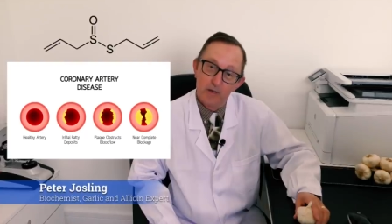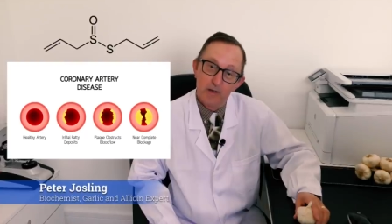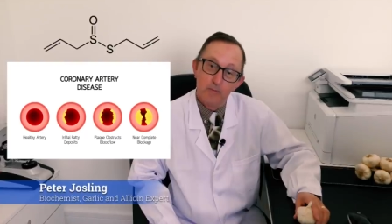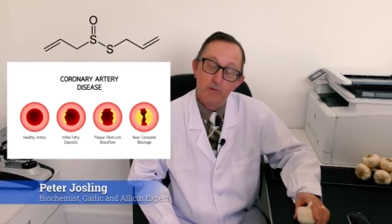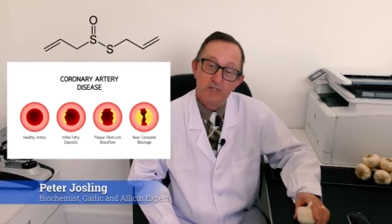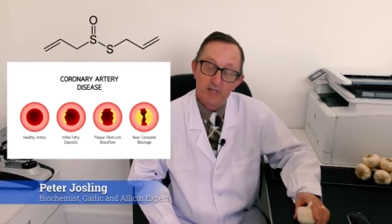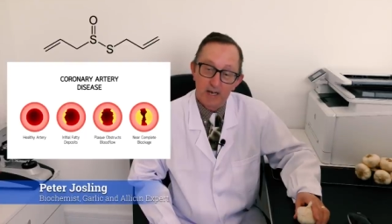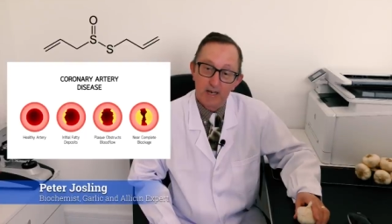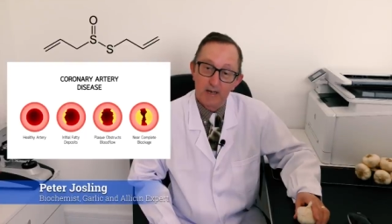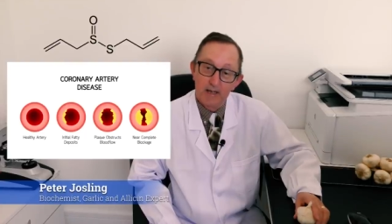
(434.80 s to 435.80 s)

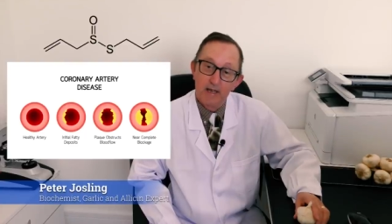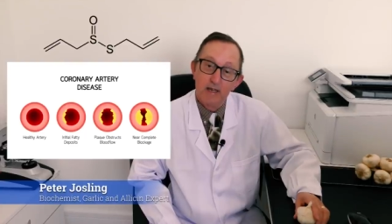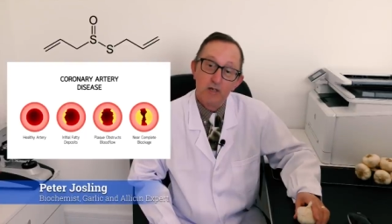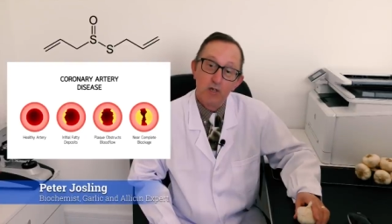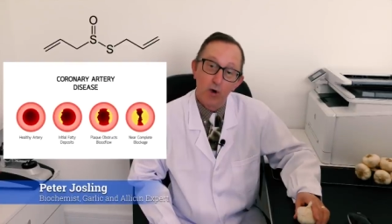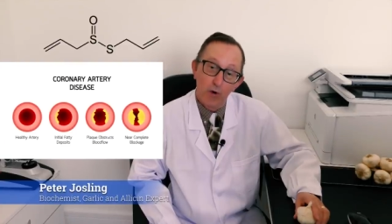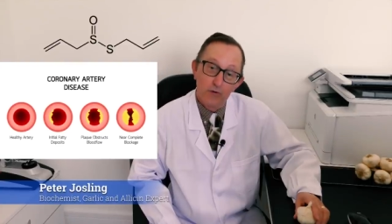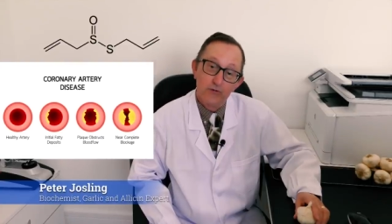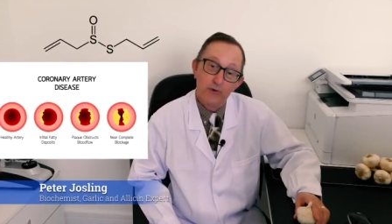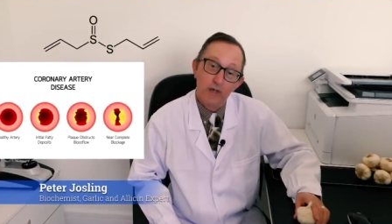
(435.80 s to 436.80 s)
particularly in
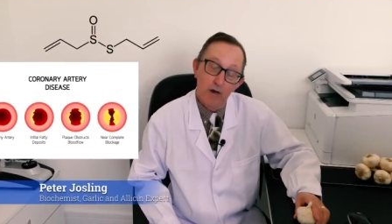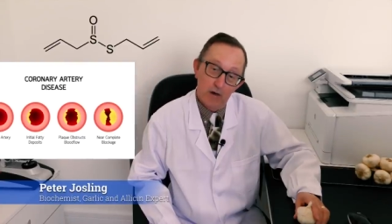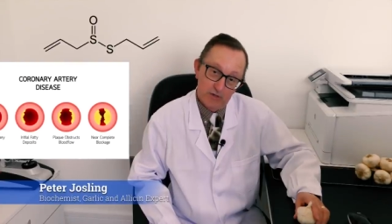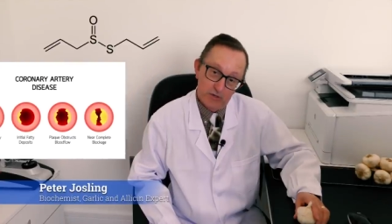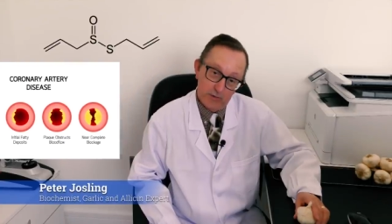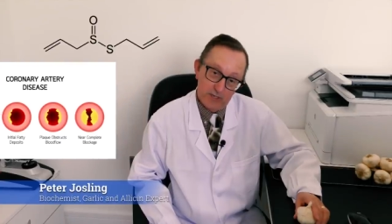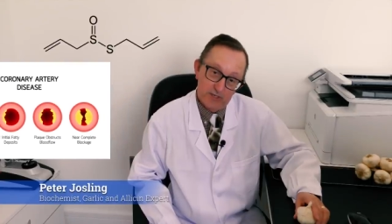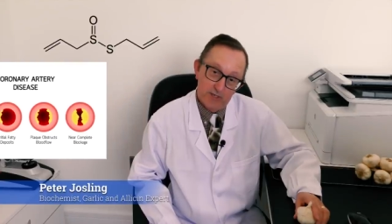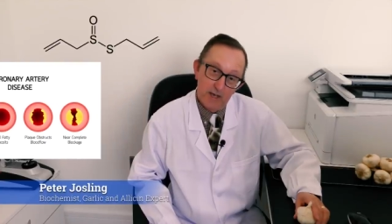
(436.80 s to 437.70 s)
coronary arteries.